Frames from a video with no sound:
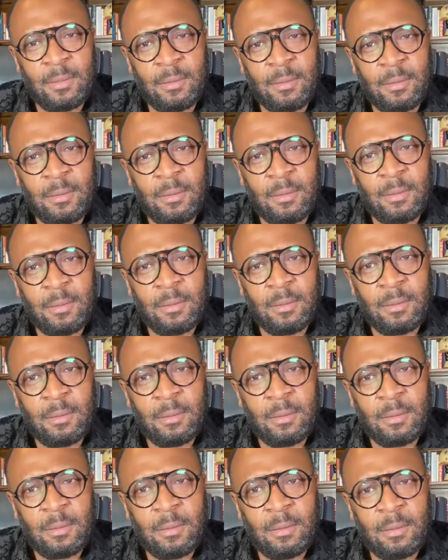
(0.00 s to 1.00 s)

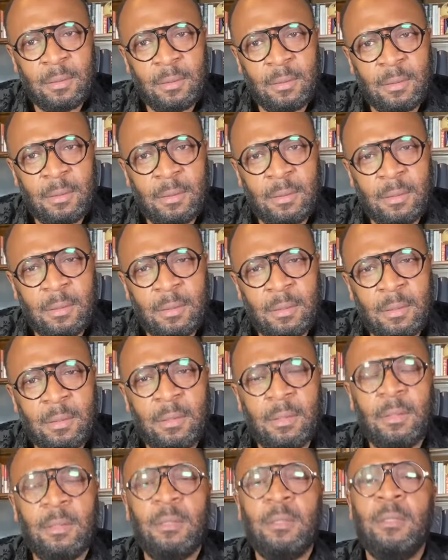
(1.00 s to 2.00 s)

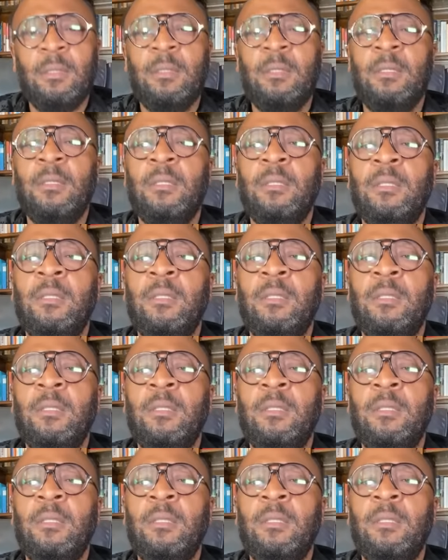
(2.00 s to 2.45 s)
(no one is talking)